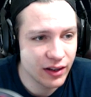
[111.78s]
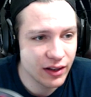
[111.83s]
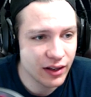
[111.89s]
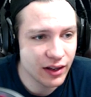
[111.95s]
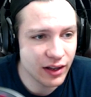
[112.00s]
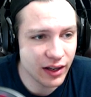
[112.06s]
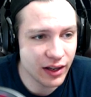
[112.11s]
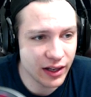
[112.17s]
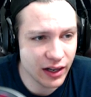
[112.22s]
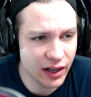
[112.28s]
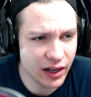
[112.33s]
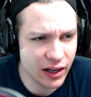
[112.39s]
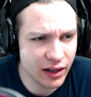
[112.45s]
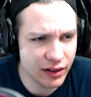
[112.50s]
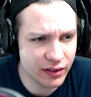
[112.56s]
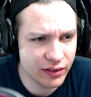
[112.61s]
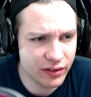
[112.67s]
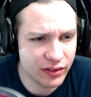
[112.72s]
And
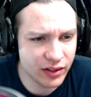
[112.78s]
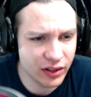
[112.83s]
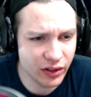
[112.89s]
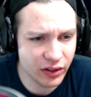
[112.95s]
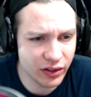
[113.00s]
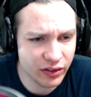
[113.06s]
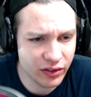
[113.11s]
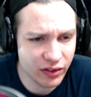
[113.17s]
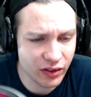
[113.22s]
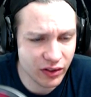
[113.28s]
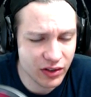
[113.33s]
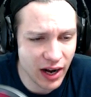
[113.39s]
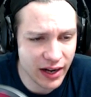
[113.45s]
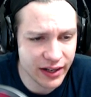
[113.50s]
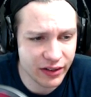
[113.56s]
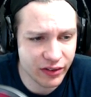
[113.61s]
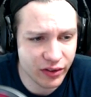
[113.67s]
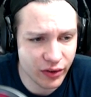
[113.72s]
uh, Steelers,
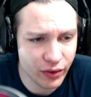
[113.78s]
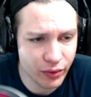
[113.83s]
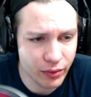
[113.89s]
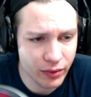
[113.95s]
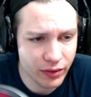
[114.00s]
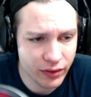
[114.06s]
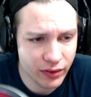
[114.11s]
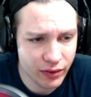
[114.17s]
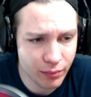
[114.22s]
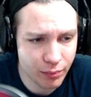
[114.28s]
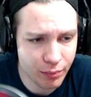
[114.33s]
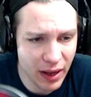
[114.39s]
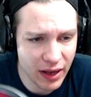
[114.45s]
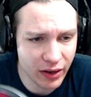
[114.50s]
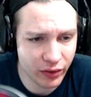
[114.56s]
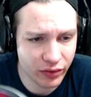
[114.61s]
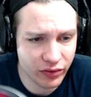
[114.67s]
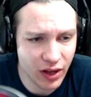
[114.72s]
nine and two.
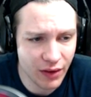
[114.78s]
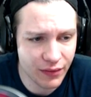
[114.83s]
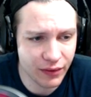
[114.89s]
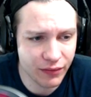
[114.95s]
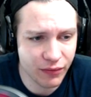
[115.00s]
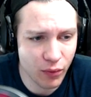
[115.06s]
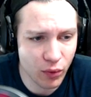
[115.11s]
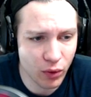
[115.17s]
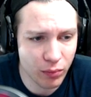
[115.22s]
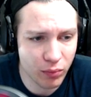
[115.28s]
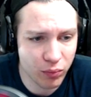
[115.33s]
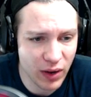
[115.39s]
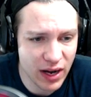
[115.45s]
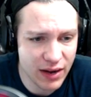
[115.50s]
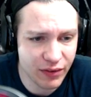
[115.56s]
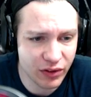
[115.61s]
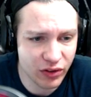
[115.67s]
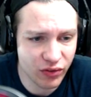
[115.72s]
Bengals seven and four,
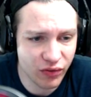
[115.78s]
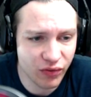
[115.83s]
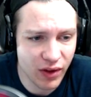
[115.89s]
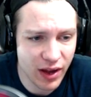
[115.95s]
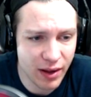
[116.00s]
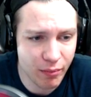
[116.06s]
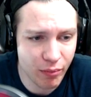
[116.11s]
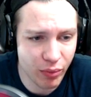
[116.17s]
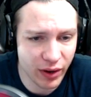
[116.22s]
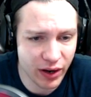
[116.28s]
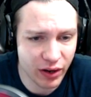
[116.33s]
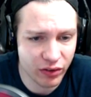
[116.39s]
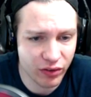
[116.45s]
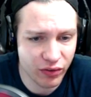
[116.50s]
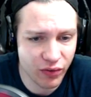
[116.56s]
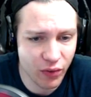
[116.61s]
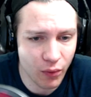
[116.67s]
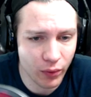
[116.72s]
Ravens and
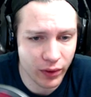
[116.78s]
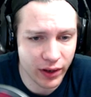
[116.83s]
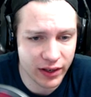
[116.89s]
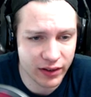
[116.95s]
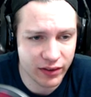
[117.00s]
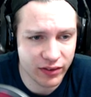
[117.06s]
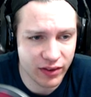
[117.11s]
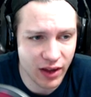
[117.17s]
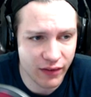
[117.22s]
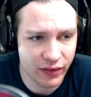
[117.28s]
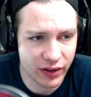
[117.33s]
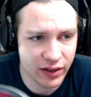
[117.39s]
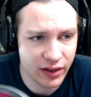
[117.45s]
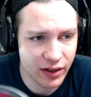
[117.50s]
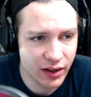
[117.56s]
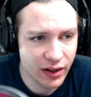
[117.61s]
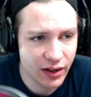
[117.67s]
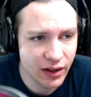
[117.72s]
Browns four and
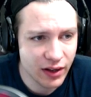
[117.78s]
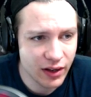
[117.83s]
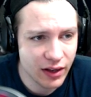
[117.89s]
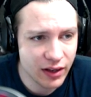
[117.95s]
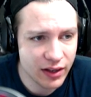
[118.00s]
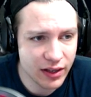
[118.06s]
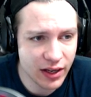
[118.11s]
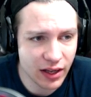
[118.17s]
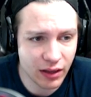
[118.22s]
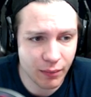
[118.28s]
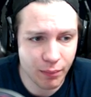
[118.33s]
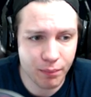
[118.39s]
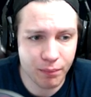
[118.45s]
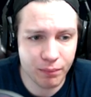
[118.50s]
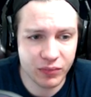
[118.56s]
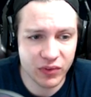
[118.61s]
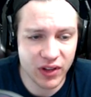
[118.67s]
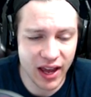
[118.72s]
seven. You got the
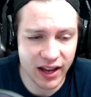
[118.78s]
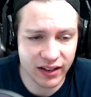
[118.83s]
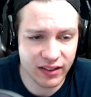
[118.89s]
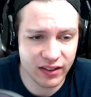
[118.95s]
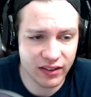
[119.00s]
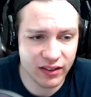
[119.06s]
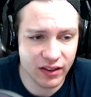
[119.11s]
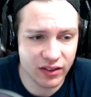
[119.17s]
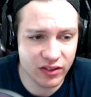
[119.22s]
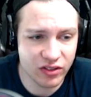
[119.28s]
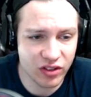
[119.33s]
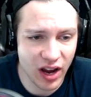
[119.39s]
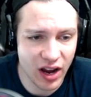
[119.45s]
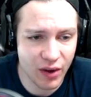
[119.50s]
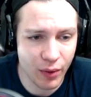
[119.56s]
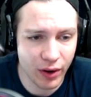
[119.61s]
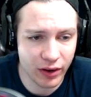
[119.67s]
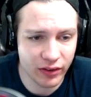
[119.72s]
Texans and
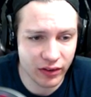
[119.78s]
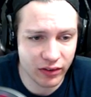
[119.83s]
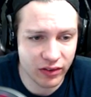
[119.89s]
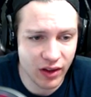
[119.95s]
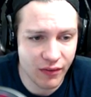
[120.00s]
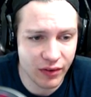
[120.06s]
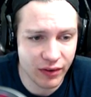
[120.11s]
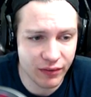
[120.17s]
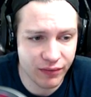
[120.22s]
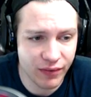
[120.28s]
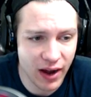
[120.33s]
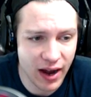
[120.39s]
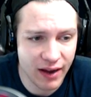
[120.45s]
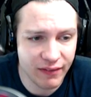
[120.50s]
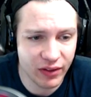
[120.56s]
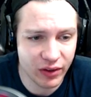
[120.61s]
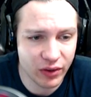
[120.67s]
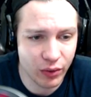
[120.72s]
Jaguars at seven and
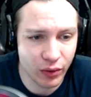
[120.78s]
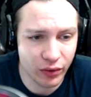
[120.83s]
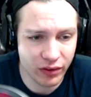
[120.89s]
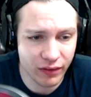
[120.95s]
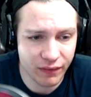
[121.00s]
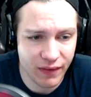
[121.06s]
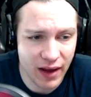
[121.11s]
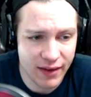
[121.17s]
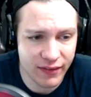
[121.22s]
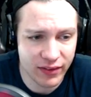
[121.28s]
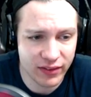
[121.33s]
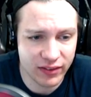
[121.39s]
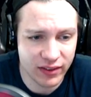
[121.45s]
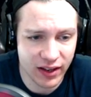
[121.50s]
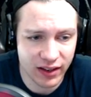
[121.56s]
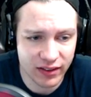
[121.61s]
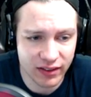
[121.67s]
five, the Colts at five and six,